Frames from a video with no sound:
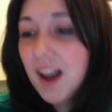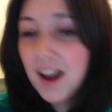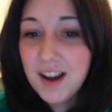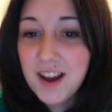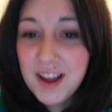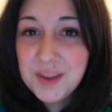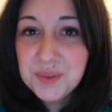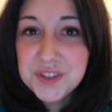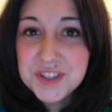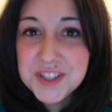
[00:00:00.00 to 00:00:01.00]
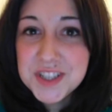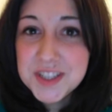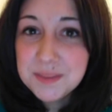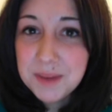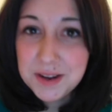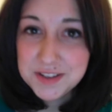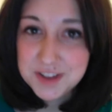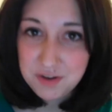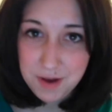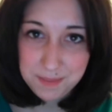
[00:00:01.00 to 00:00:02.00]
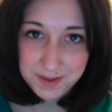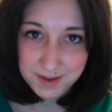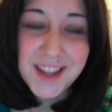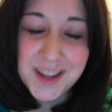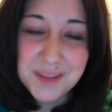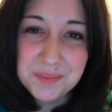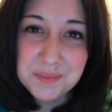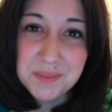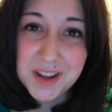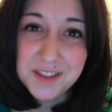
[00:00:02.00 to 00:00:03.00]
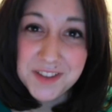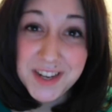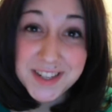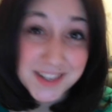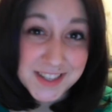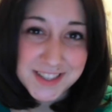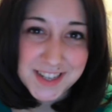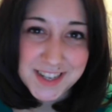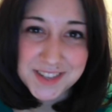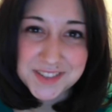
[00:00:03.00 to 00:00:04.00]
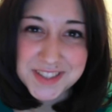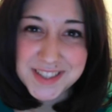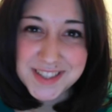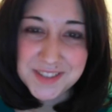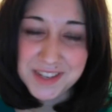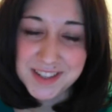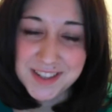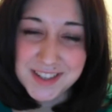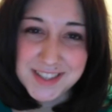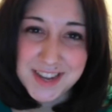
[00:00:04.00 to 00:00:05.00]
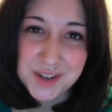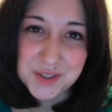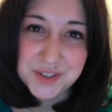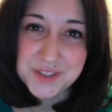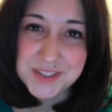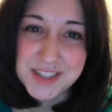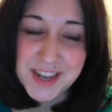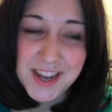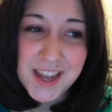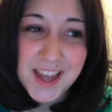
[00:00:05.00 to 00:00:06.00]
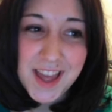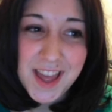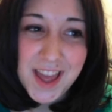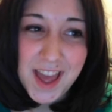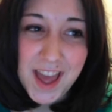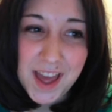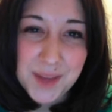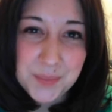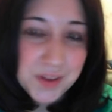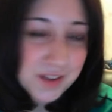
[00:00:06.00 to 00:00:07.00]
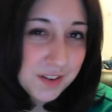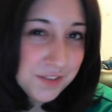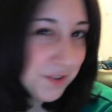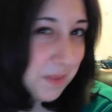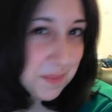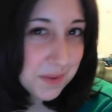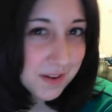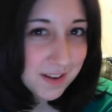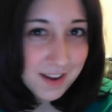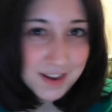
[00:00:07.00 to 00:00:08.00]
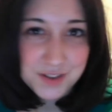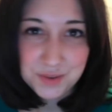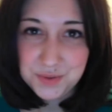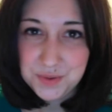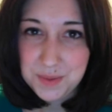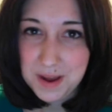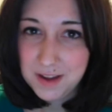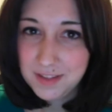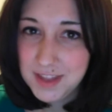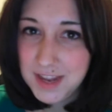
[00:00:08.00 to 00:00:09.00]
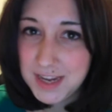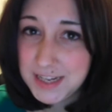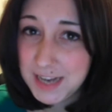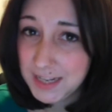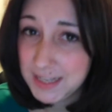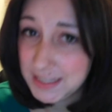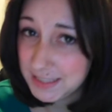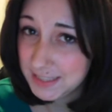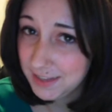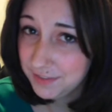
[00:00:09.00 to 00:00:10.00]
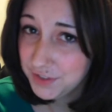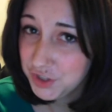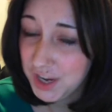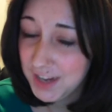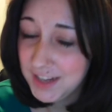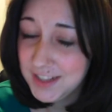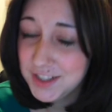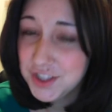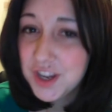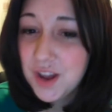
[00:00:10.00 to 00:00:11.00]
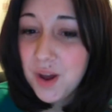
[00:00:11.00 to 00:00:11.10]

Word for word: I was just about to start wrapping um, my Valentine's Day gifts because it's Valentine's Day on Tuesday. Um, I don't know if you remember, I told you about the tackiest gift challenge.